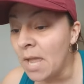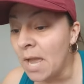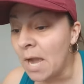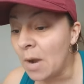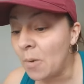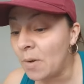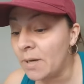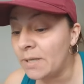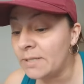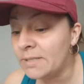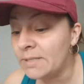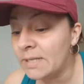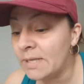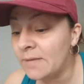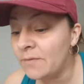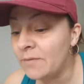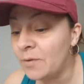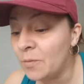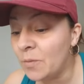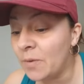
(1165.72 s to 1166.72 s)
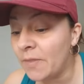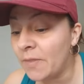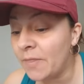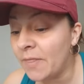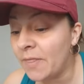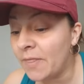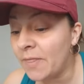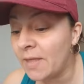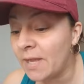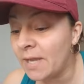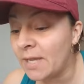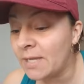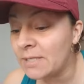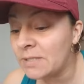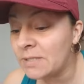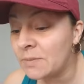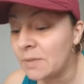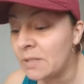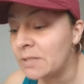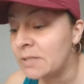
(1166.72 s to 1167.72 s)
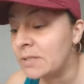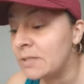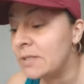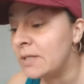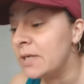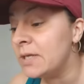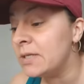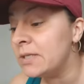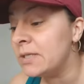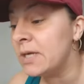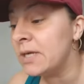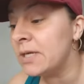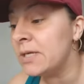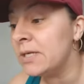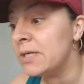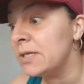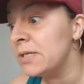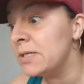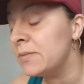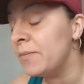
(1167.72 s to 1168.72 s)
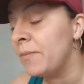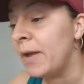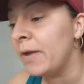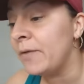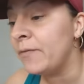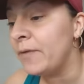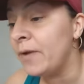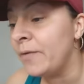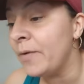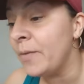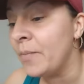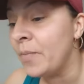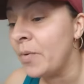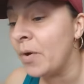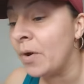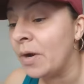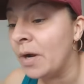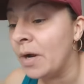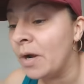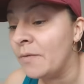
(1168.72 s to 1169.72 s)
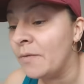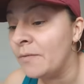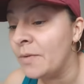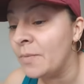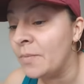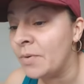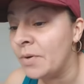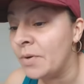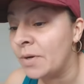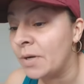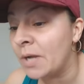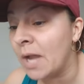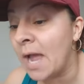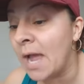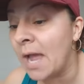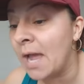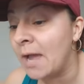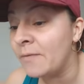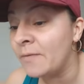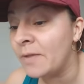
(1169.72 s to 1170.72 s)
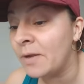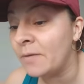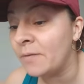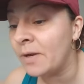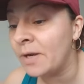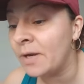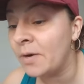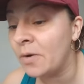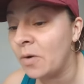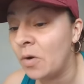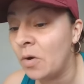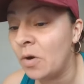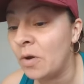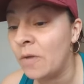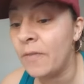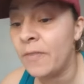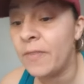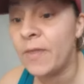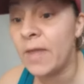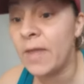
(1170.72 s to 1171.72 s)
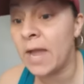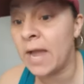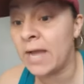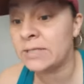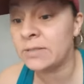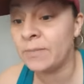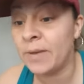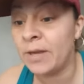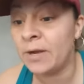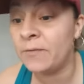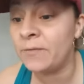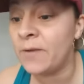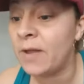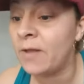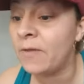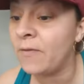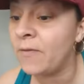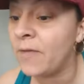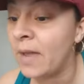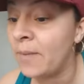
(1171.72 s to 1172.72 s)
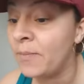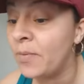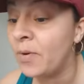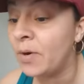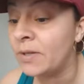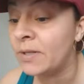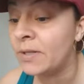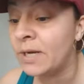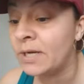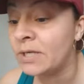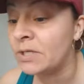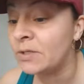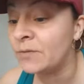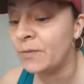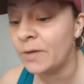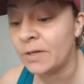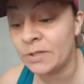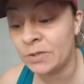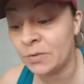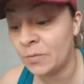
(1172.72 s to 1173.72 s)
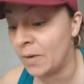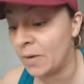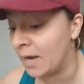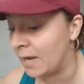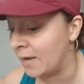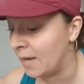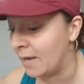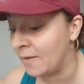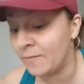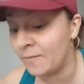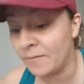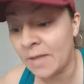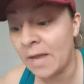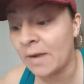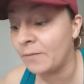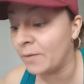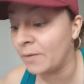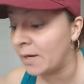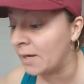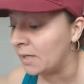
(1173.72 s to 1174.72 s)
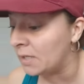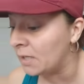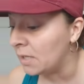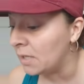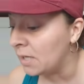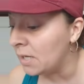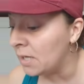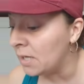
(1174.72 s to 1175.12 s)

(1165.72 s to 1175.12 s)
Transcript: I wanted to leave you with this, because this is my favorite part of the book. I have not read it all. As a matter of fact, that part that I just read to you, I have not read.